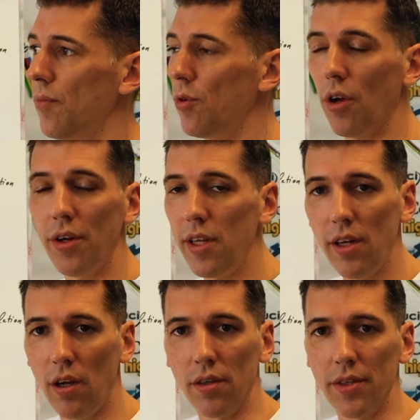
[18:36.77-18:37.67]
you don't
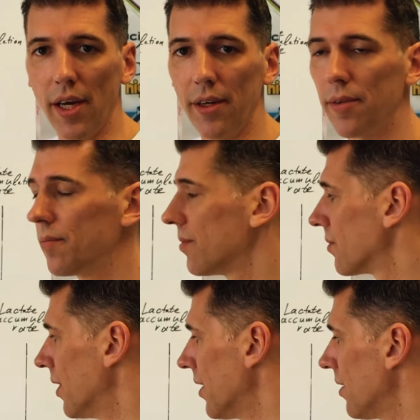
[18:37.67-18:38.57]
need all that,
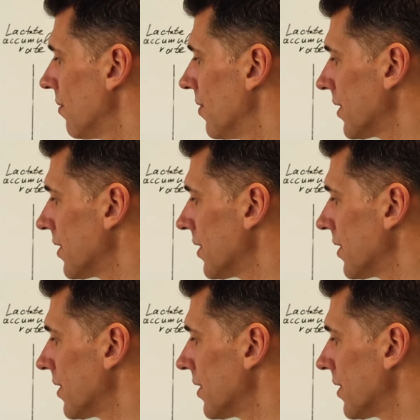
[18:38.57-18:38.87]
right?